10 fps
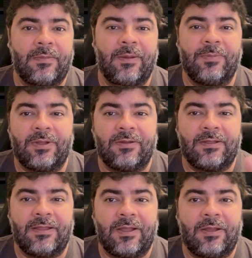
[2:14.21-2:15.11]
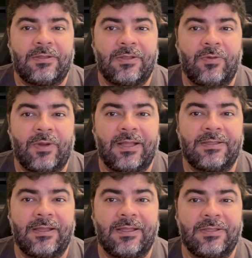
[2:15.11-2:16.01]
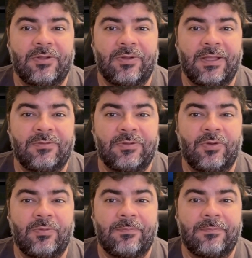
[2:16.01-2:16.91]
Observing the Earth's horizon is a unique view.